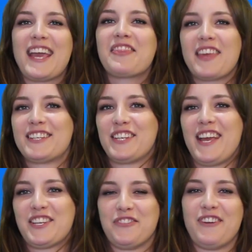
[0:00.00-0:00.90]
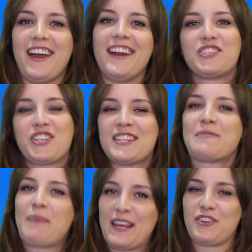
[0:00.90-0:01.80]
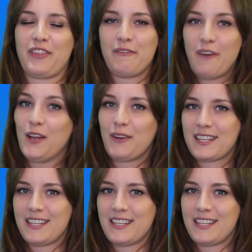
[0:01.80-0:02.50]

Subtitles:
get the intonation right, just picture the following